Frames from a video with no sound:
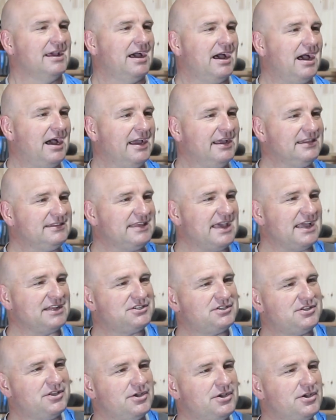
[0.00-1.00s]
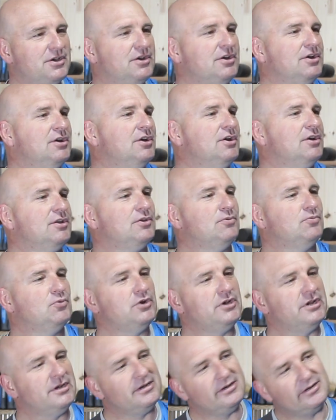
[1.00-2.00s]
I attached the
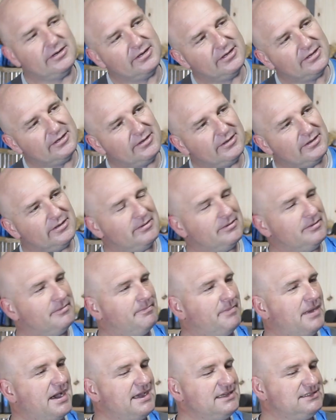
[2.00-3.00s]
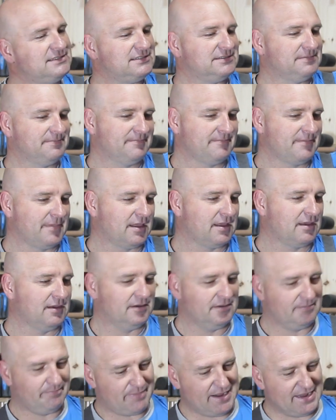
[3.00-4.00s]
wooden base,
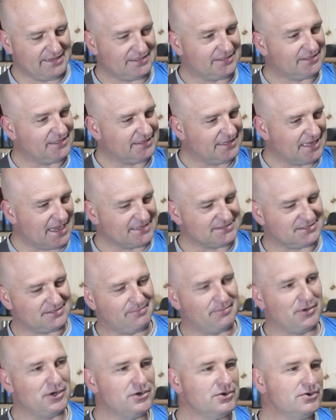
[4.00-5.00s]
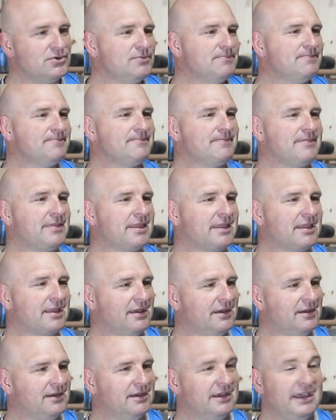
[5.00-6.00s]
painted it nice blue.
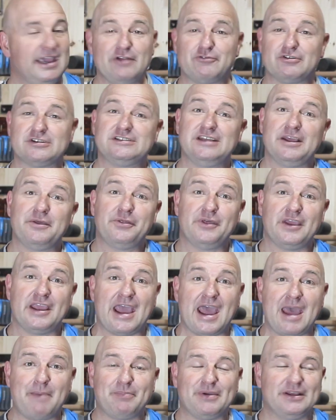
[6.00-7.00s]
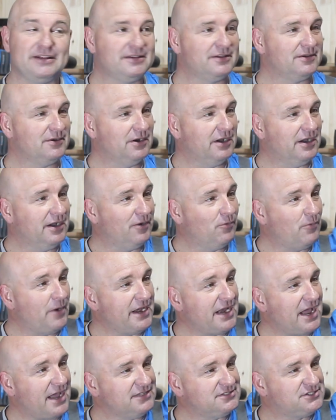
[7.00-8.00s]
Interesting thing happened
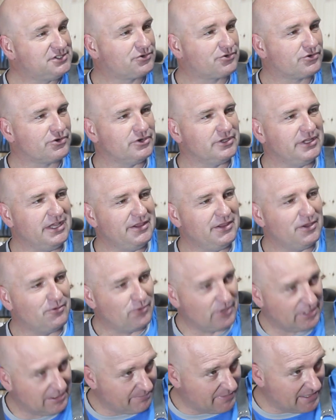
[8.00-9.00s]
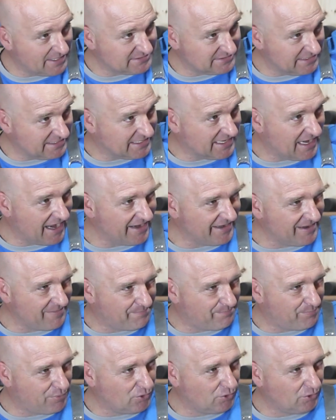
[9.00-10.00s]
when I screwed in the wooden base. It kind
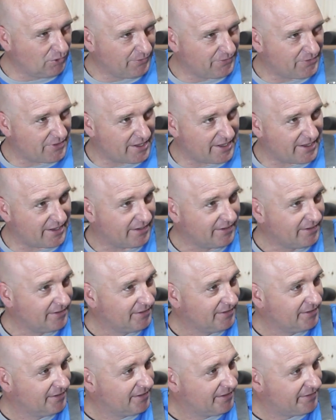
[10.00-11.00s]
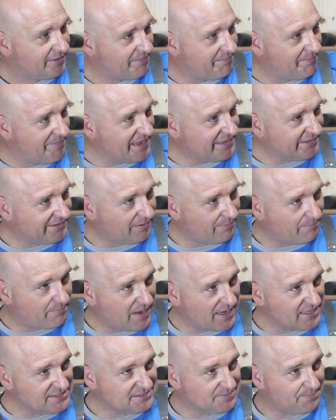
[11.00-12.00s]
of pulled the metal
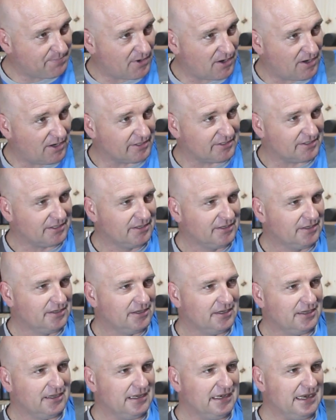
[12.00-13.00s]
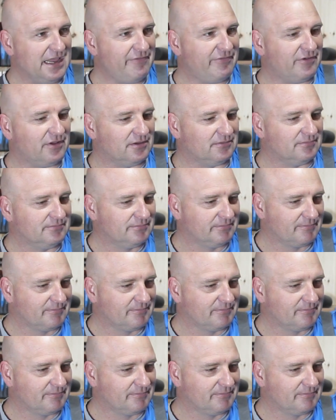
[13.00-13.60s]
base part level.